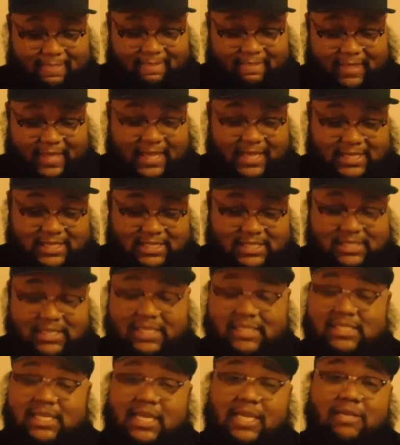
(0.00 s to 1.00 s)
This
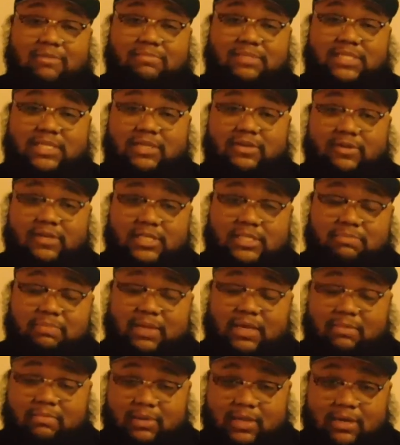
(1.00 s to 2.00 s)
is an M series
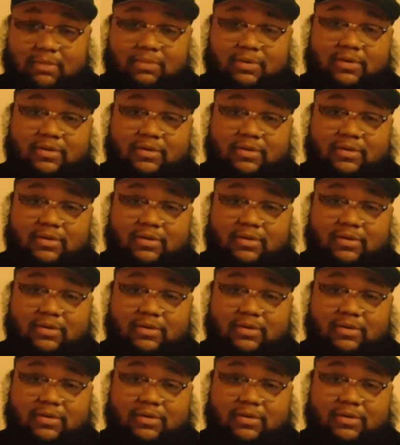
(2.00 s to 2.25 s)
BMW.